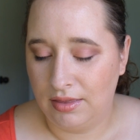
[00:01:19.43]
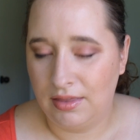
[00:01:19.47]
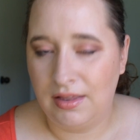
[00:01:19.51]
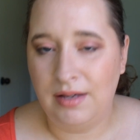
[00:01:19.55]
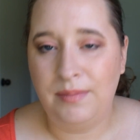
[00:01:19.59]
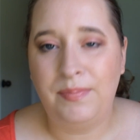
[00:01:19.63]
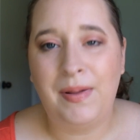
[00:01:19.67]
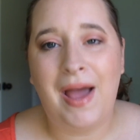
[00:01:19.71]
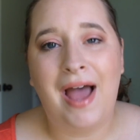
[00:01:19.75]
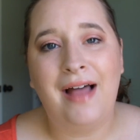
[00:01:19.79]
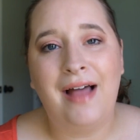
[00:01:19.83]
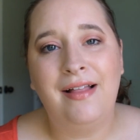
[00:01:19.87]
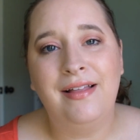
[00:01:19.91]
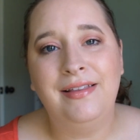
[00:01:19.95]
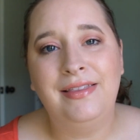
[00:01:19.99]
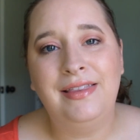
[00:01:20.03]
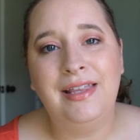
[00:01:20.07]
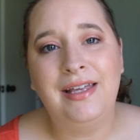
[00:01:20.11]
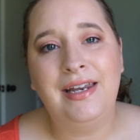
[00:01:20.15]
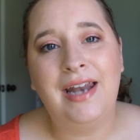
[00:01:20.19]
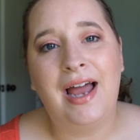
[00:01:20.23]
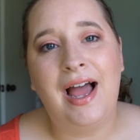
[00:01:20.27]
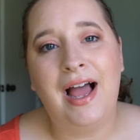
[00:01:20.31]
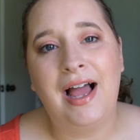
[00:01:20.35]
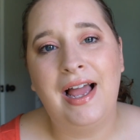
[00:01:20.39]
The palette
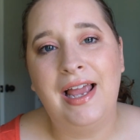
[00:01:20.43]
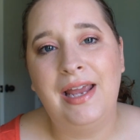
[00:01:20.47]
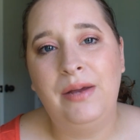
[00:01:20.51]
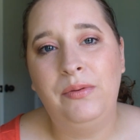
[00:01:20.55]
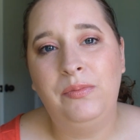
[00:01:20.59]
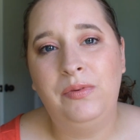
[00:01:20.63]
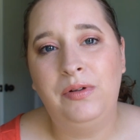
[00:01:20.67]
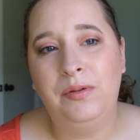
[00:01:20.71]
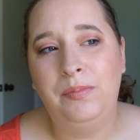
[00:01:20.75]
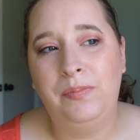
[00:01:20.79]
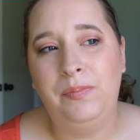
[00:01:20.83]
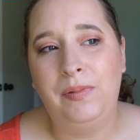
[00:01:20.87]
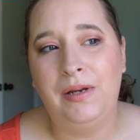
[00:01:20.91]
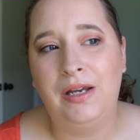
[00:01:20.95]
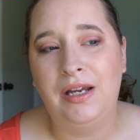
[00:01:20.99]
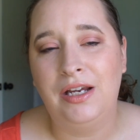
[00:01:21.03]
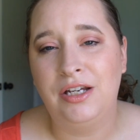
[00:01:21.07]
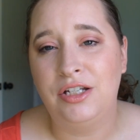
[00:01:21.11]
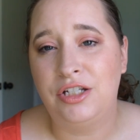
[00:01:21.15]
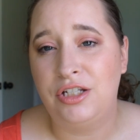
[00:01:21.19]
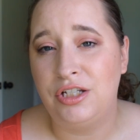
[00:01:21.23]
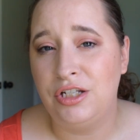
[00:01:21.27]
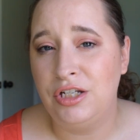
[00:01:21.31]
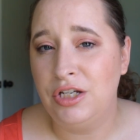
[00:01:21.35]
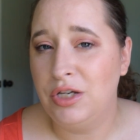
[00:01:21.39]
that I will
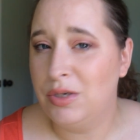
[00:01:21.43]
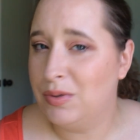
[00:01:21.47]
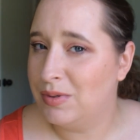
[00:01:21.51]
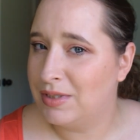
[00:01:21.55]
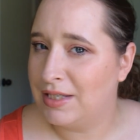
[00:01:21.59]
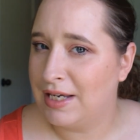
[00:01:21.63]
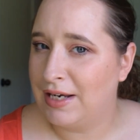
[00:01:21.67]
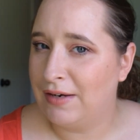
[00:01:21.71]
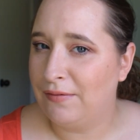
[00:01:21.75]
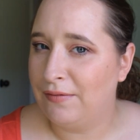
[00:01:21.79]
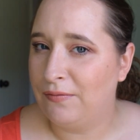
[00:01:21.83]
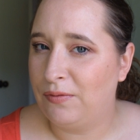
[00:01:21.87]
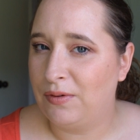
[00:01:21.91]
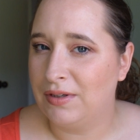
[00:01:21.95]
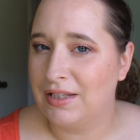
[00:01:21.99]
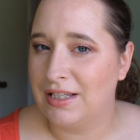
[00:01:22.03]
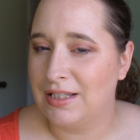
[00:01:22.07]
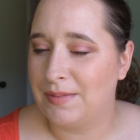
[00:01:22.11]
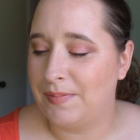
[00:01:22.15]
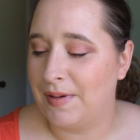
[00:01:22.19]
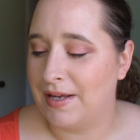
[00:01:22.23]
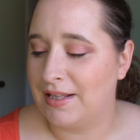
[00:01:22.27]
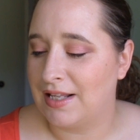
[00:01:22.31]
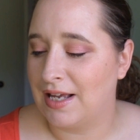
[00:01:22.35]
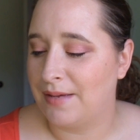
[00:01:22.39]
be using for
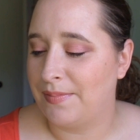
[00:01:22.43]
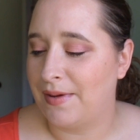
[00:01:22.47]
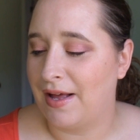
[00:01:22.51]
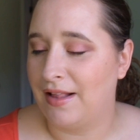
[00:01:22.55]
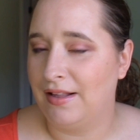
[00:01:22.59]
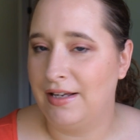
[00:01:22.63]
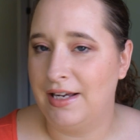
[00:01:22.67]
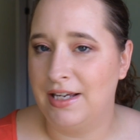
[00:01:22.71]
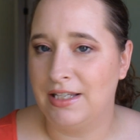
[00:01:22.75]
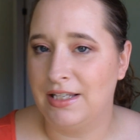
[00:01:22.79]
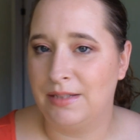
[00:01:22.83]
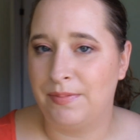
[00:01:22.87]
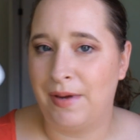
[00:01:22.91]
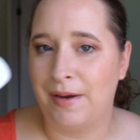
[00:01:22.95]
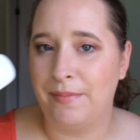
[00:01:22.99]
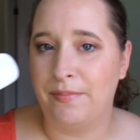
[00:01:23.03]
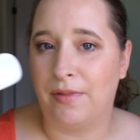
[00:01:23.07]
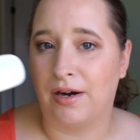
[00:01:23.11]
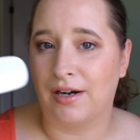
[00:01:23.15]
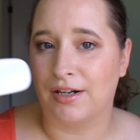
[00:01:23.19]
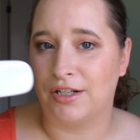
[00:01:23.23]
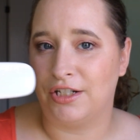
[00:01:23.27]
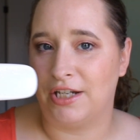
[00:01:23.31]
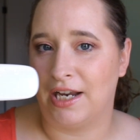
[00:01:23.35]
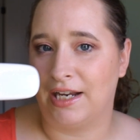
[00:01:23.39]
this Pan That palette is my
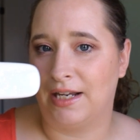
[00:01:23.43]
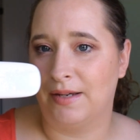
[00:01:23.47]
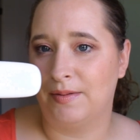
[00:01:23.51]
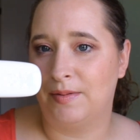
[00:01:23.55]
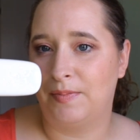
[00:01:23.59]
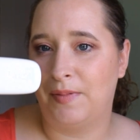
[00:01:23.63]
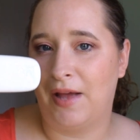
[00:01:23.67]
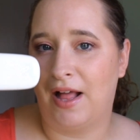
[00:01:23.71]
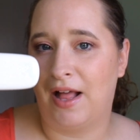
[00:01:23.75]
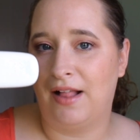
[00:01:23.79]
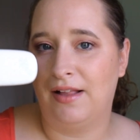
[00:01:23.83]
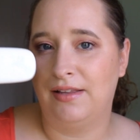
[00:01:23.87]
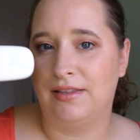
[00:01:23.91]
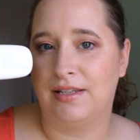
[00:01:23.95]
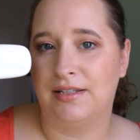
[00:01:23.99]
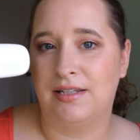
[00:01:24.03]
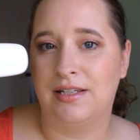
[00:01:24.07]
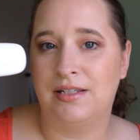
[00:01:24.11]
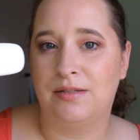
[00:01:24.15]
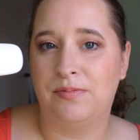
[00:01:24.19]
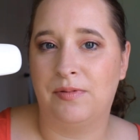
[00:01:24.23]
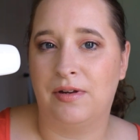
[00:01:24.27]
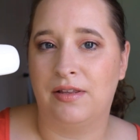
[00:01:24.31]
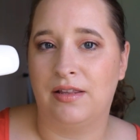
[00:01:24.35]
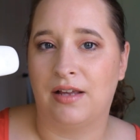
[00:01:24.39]
Marc palette. This
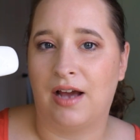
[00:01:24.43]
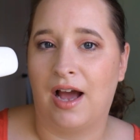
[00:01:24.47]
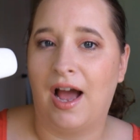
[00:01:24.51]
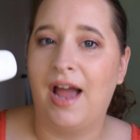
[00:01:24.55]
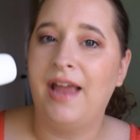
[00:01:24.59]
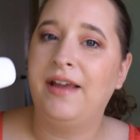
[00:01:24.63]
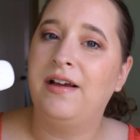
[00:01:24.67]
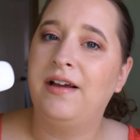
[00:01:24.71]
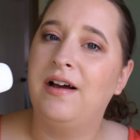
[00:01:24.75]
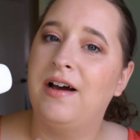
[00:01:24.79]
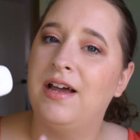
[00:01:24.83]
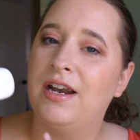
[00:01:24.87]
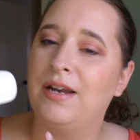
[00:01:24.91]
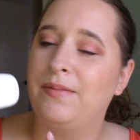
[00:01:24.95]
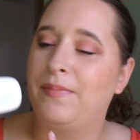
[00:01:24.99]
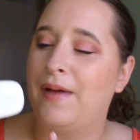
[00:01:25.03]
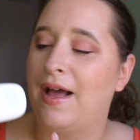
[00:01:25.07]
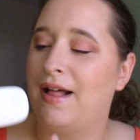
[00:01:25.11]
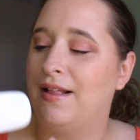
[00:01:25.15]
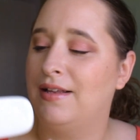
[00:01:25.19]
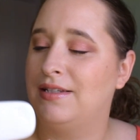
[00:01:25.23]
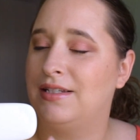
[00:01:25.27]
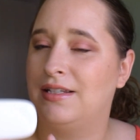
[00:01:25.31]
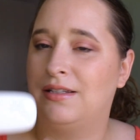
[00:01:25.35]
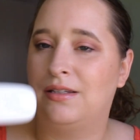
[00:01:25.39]
is one of the iconic
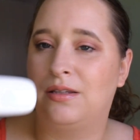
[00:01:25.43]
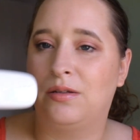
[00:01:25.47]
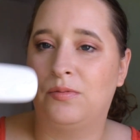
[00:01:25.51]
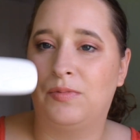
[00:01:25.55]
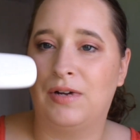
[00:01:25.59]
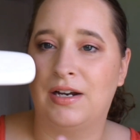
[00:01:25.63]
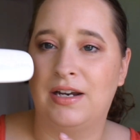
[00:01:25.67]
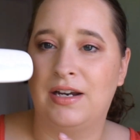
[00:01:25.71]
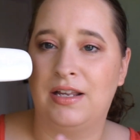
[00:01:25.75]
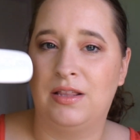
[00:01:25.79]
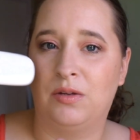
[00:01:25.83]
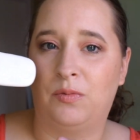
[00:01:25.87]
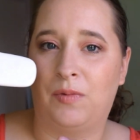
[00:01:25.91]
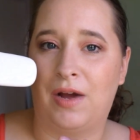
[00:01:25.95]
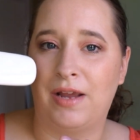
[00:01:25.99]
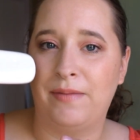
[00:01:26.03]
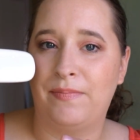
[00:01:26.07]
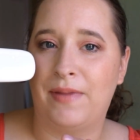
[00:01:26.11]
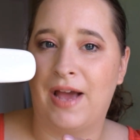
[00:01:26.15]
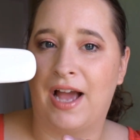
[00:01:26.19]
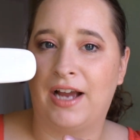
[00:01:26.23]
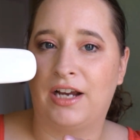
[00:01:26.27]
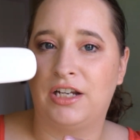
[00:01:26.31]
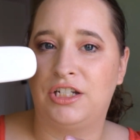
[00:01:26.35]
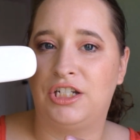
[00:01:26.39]
palettes. It's the one in the white
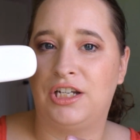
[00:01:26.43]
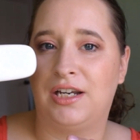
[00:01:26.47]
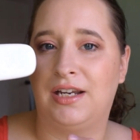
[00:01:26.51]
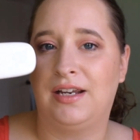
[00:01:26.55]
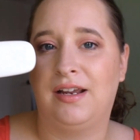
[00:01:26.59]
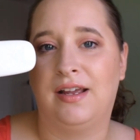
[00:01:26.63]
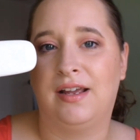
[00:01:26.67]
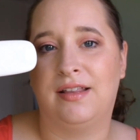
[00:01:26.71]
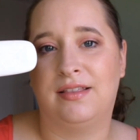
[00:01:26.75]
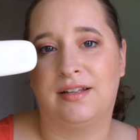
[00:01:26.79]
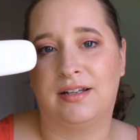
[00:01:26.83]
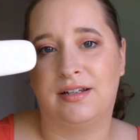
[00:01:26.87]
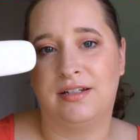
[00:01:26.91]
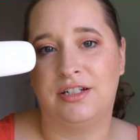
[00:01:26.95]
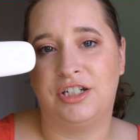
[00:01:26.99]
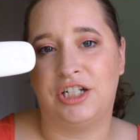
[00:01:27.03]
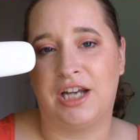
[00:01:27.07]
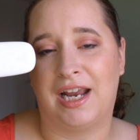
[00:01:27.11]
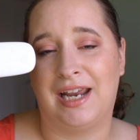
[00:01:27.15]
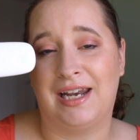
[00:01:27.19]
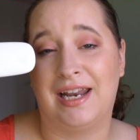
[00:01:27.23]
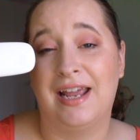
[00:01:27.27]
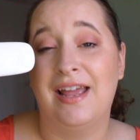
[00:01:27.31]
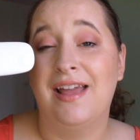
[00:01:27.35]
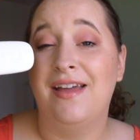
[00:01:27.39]
packaging in the
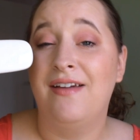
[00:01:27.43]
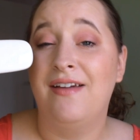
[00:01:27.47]
shade